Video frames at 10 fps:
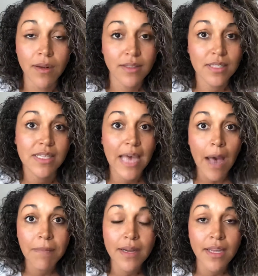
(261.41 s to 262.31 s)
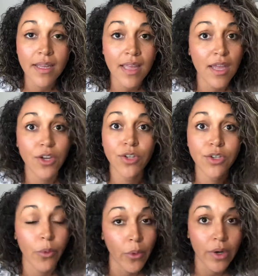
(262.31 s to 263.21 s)
This is happening in
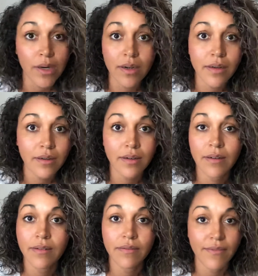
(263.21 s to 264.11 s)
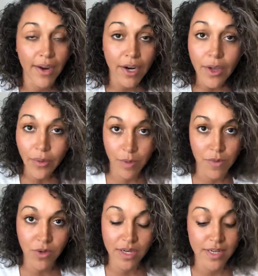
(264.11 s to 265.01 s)
your very own
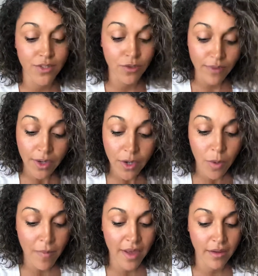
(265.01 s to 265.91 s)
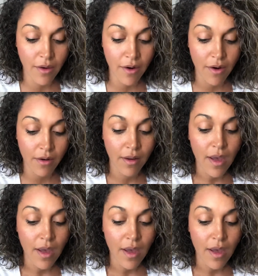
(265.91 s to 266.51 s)
communities, your very own backyard.